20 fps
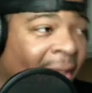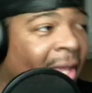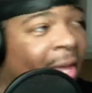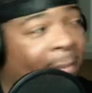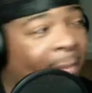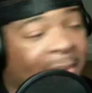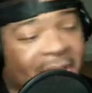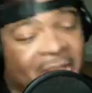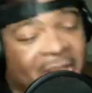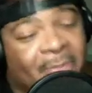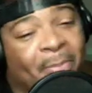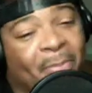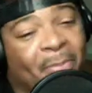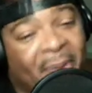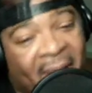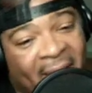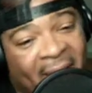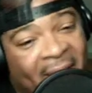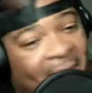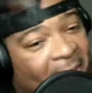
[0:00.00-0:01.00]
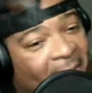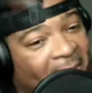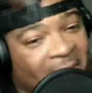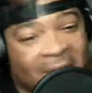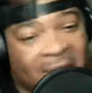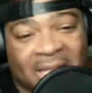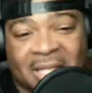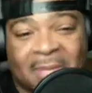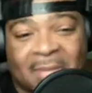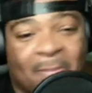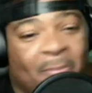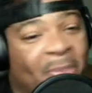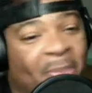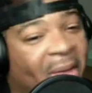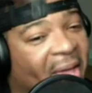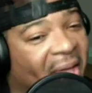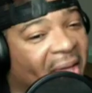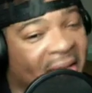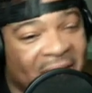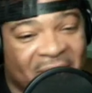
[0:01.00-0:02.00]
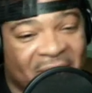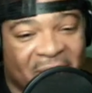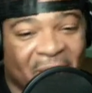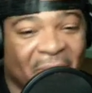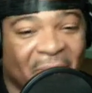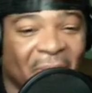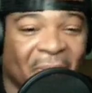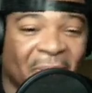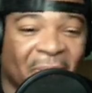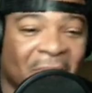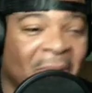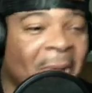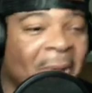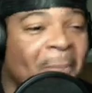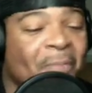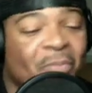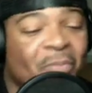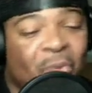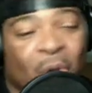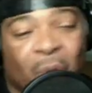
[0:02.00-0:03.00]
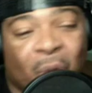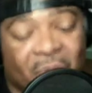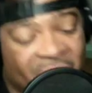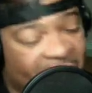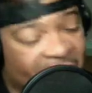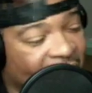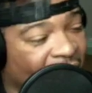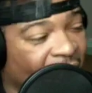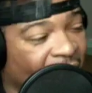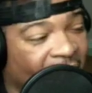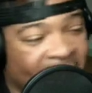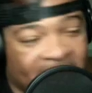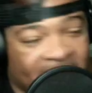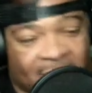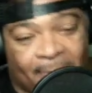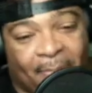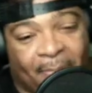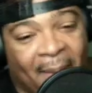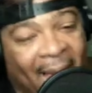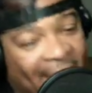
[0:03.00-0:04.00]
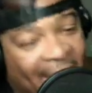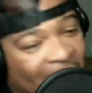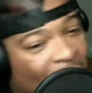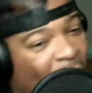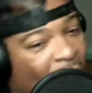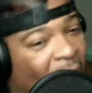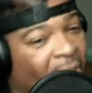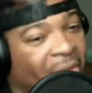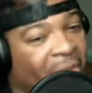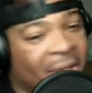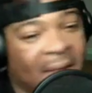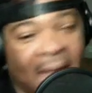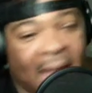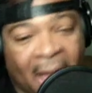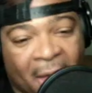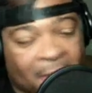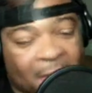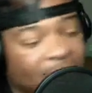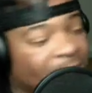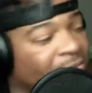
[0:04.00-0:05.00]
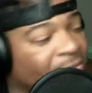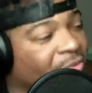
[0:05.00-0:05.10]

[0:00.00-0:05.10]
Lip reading: But this big dude who was just really just backing Will down,